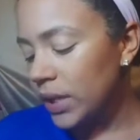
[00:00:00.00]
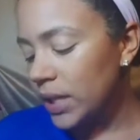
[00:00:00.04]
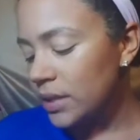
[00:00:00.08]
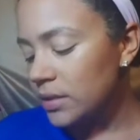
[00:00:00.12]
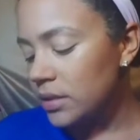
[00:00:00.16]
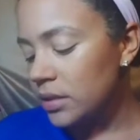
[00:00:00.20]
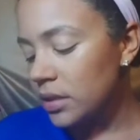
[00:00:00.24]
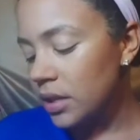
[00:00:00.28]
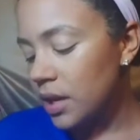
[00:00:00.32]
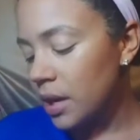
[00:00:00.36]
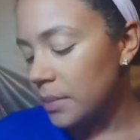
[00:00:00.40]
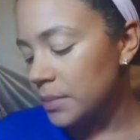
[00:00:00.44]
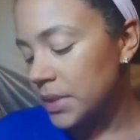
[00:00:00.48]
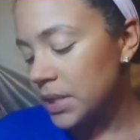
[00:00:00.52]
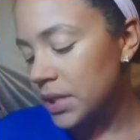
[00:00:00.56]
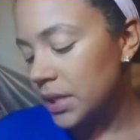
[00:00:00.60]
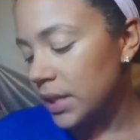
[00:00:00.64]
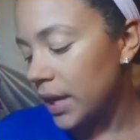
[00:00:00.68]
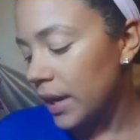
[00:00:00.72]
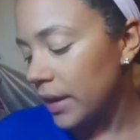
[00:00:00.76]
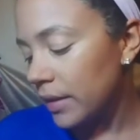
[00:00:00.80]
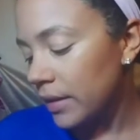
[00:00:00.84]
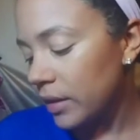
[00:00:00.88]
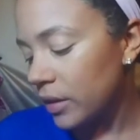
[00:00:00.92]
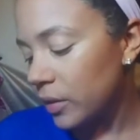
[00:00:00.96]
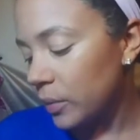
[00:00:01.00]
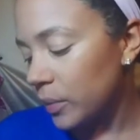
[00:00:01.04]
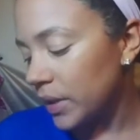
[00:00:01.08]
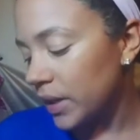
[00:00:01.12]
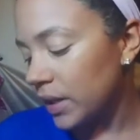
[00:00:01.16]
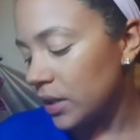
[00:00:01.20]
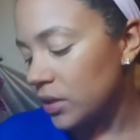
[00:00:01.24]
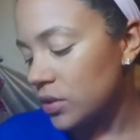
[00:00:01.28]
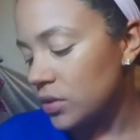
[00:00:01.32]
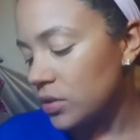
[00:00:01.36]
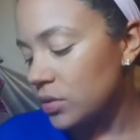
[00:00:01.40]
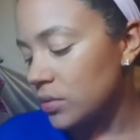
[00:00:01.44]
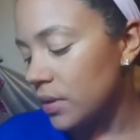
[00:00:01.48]
We need to come together.
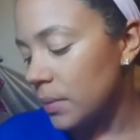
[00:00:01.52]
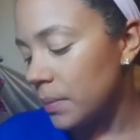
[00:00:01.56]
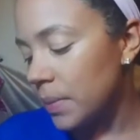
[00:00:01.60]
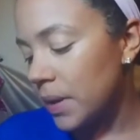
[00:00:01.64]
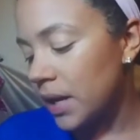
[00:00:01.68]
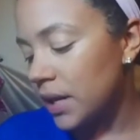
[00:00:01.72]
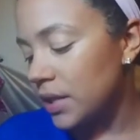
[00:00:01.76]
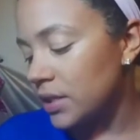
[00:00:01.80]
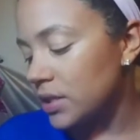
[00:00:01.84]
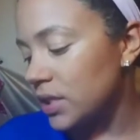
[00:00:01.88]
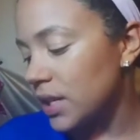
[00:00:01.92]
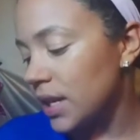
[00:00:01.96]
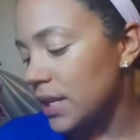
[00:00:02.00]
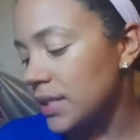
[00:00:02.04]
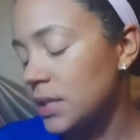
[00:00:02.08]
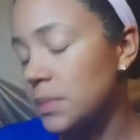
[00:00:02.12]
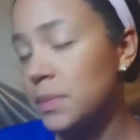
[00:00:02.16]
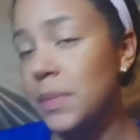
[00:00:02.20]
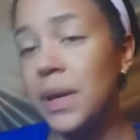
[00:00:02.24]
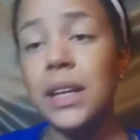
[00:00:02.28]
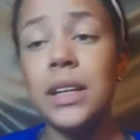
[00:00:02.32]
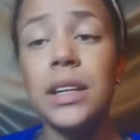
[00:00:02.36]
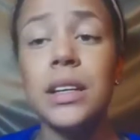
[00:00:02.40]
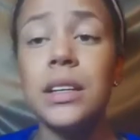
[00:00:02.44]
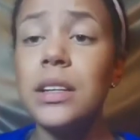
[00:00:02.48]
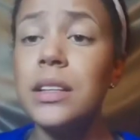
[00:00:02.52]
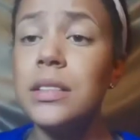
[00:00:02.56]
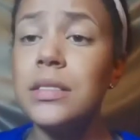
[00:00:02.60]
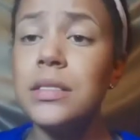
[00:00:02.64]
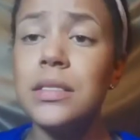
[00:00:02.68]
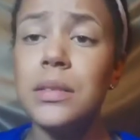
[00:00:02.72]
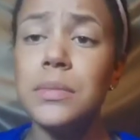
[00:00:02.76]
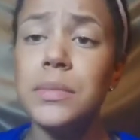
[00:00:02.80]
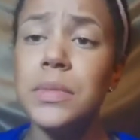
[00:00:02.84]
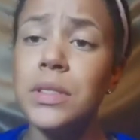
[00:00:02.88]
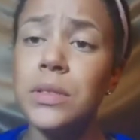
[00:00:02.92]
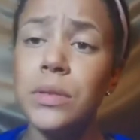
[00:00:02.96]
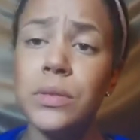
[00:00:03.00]
We need to apologize. Manny
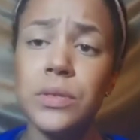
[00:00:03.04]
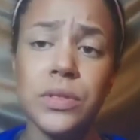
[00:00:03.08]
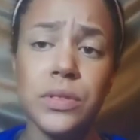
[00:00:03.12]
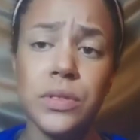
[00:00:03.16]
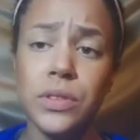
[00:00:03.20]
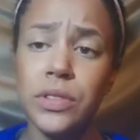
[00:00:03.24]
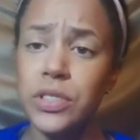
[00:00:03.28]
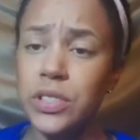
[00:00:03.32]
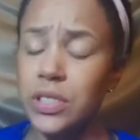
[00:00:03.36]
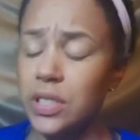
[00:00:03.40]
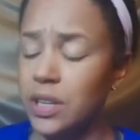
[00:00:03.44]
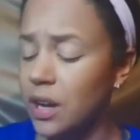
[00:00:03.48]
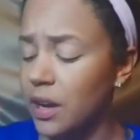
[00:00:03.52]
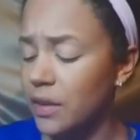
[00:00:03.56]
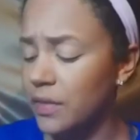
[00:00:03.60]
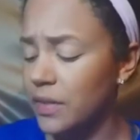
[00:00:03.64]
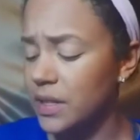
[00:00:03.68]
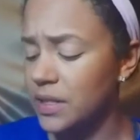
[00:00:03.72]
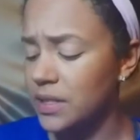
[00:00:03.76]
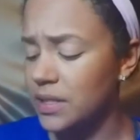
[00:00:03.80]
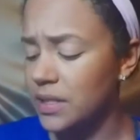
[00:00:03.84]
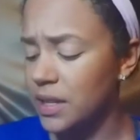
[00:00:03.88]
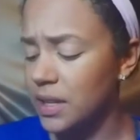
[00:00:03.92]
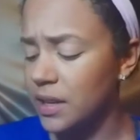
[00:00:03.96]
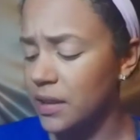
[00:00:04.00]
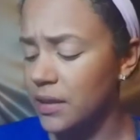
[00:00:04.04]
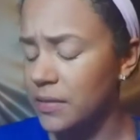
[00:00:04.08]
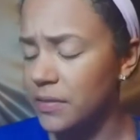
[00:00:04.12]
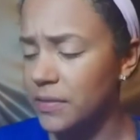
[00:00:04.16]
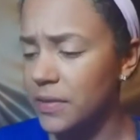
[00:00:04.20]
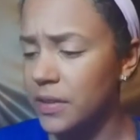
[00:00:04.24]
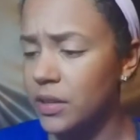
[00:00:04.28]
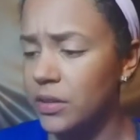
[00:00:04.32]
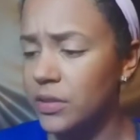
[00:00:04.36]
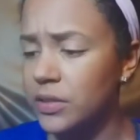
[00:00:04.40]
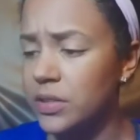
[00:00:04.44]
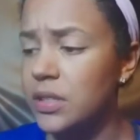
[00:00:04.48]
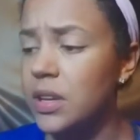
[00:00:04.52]
needs some soul searching. Obviously, he
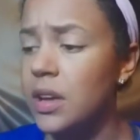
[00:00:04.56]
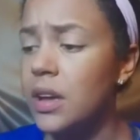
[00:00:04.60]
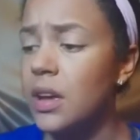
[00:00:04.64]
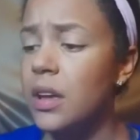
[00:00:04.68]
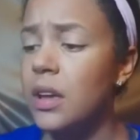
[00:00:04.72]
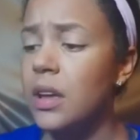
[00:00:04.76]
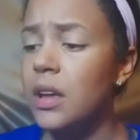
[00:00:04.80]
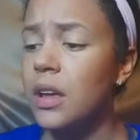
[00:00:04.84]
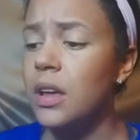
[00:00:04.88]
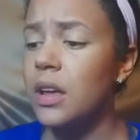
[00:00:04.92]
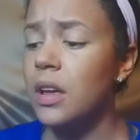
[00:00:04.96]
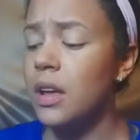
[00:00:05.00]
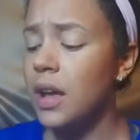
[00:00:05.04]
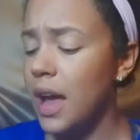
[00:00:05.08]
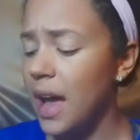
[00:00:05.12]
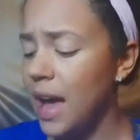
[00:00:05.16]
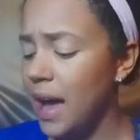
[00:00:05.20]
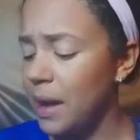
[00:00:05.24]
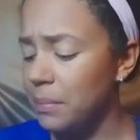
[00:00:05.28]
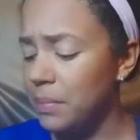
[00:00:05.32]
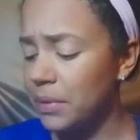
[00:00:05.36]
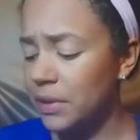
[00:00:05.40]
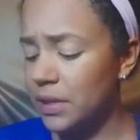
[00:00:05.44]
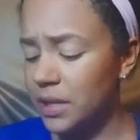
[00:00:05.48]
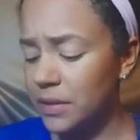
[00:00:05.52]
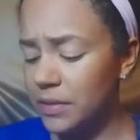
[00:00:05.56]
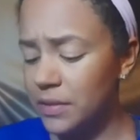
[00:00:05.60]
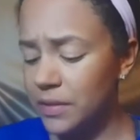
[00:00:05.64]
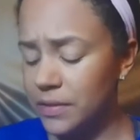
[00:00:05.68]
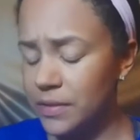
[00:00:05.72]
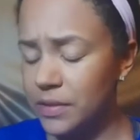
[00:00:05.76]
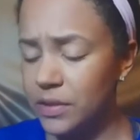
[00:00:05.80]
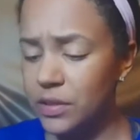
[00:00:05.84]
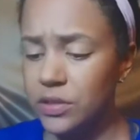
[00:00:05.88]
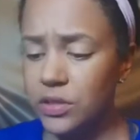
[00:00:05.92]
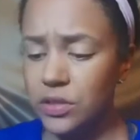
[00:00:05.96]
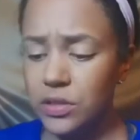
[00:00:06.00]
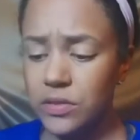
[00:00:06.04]
feels. I believe
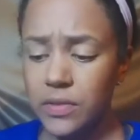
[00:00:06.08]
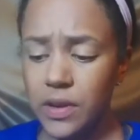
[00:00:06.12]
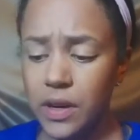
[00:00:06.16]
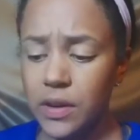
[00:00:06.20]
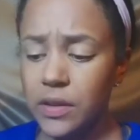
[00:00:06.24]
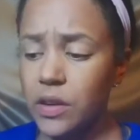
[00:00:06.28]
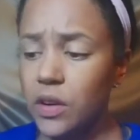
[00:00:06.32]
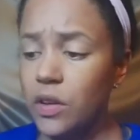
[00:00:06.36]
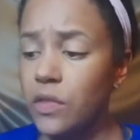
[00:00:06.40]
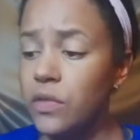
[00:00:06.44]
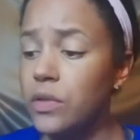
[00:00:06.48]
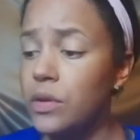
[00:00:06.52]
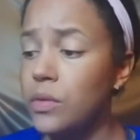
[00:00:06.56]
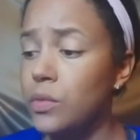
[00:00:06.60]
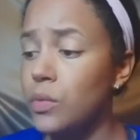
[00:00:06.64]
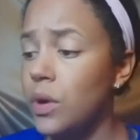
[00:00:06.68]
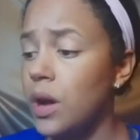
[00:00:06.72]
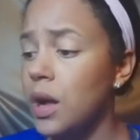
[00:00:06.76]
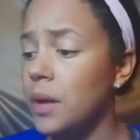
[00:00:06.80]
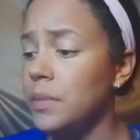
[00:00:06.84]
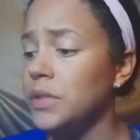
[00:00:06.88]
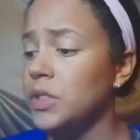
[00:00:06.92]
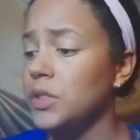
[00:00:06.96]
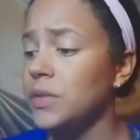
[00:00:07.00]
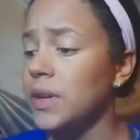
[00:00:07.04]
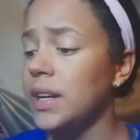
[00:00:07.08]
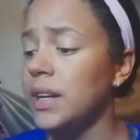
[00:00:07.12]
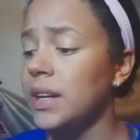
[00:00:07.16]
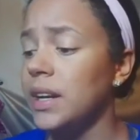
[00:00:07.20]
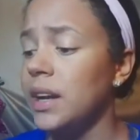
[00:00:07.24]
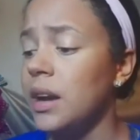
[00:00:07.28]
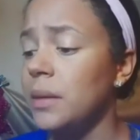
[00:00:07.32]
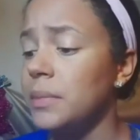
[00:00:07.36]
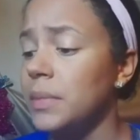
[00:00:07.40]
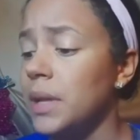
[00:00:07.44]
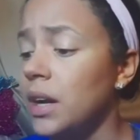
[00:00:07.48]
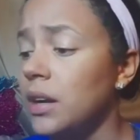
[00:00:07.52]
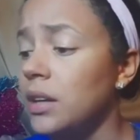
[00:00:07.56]
he feels very overwhelmed right
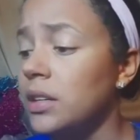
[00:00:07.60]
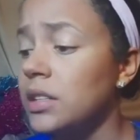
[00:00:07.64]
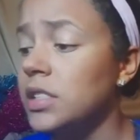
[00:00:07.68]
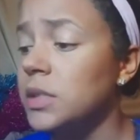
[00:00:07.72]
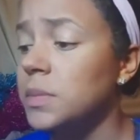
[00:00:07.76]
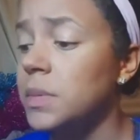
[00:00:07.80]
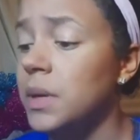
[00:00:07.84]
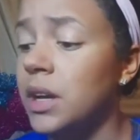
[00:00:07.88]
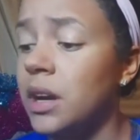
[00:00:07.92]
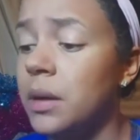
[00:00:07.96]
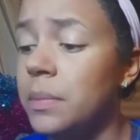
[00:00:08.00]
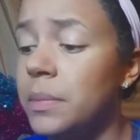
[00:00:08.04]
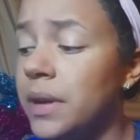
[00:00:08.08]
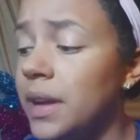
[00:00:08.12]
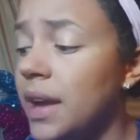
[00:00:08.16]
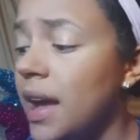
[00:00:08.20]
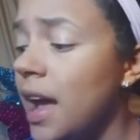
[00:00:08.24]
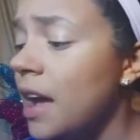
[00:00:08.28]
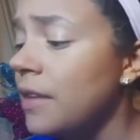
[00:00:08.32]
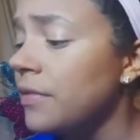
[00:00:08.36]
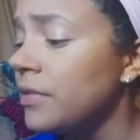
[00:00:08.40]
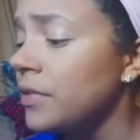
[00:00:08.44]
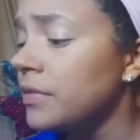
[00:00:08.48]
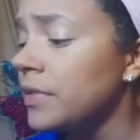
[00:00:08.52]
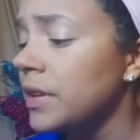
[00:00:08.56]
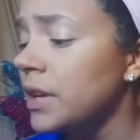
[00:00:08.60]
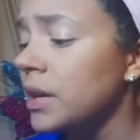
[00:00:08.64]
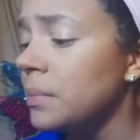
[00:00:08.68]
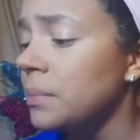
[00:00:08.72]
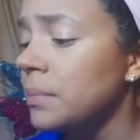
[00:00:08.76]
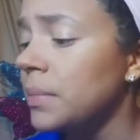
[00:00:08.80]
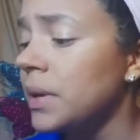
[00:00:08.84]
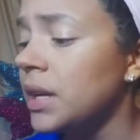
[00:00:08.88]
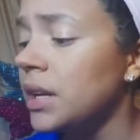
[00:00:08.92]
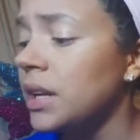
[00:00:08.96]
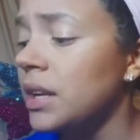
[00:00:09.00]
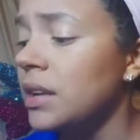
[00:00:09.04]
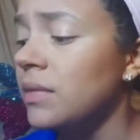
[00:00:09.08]
now. I'm not going to speak on behalf of
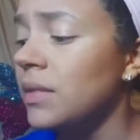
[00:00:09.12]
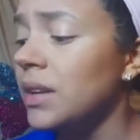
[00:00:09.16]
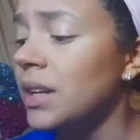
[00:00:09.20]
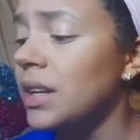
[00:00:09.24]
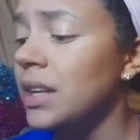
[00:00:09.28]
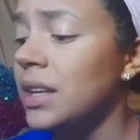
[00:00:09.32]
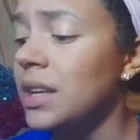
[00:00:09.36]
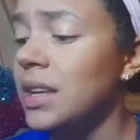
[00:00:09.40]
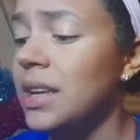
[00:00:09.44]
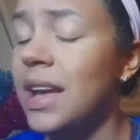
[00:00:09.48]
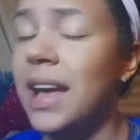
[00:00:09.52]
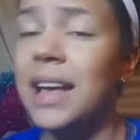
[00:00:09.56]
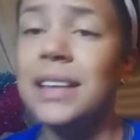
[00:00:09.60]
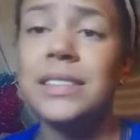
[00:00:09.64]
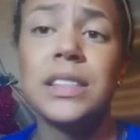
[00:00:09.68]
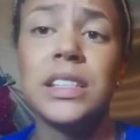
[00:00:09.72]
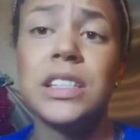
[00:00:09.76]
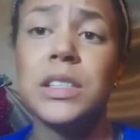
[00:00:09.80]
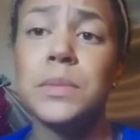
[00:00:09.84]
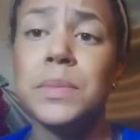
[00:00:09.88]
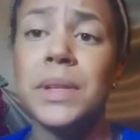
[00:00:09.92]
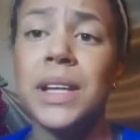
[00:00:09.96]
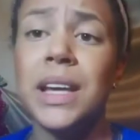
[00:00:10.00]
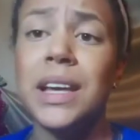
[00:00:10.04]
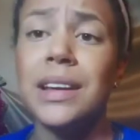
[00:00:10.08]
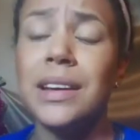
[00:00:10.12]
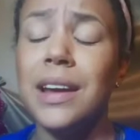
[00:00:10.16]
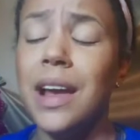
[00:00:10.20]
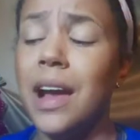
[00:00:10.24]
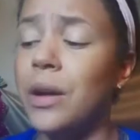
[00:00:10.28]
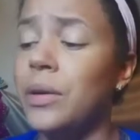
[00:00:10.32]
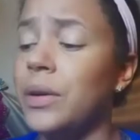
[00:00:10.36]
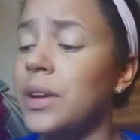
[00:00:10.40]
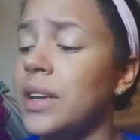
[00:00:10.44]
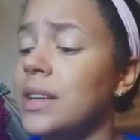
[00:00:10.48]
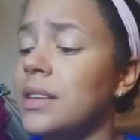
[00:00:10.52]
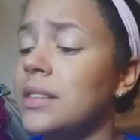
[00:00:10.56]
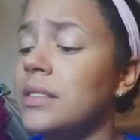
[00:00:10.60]
him, but even he has explained
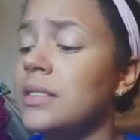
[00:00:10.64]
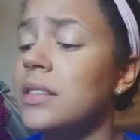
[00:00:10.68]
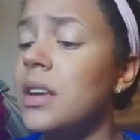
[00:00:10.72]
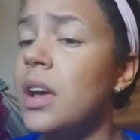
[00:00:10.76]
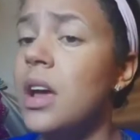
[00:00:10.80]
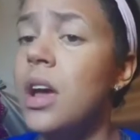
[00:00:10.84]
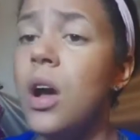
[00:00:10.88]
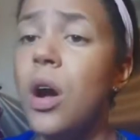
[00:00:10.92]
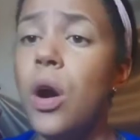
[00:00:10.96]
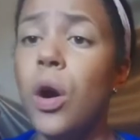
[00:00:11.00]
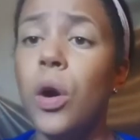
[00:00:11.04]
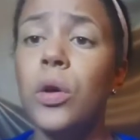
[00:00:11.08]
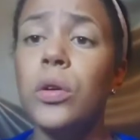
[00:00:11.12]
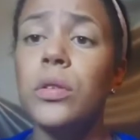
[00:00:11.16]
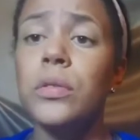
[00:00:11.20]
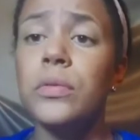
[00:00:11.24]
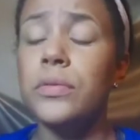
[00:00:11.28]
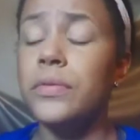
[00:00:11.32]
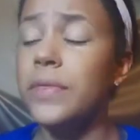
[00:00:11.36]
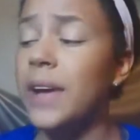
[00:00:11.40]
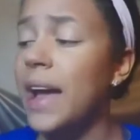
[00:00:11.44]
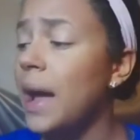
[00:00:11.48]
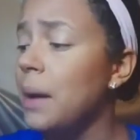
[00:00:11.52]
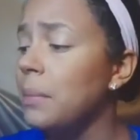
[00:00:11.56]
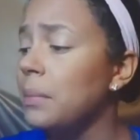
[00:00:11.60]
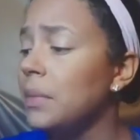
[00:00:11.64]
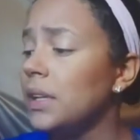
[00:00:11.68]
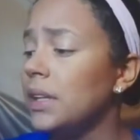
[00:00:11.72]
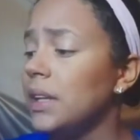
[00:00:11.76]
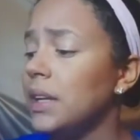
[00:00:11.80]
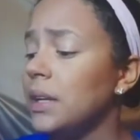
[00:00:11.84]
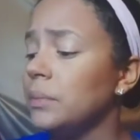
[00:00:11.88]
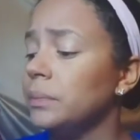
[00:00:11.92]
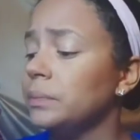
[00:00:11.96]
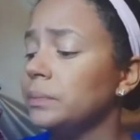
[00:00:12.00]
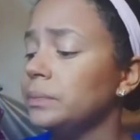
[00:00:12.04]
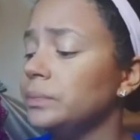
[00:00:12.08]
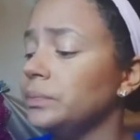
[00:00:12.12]
how his own
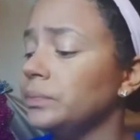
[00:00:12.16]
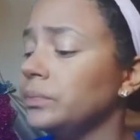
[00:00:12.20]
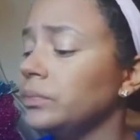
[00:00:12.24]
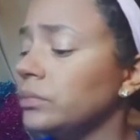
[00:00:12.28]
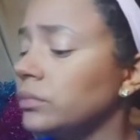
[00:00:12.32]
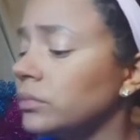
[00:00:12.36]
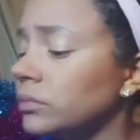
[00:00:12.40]
family.